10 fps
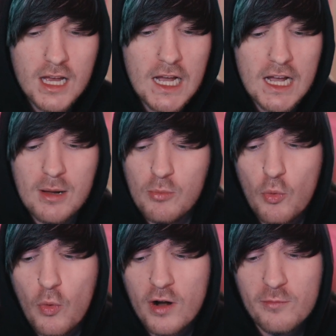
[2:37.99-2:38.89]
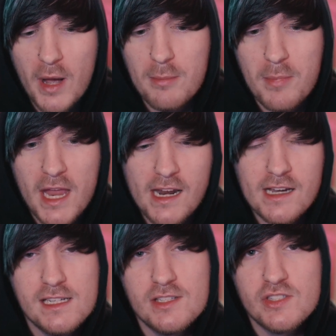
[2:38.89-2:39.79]
One of my main
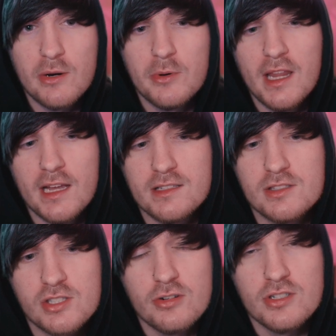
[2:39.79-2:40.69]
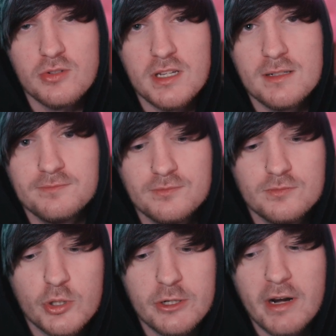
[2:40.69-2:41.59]
ideas that I would like to start doing
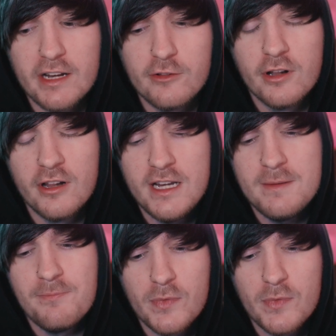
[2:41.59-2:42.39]
pretty regularly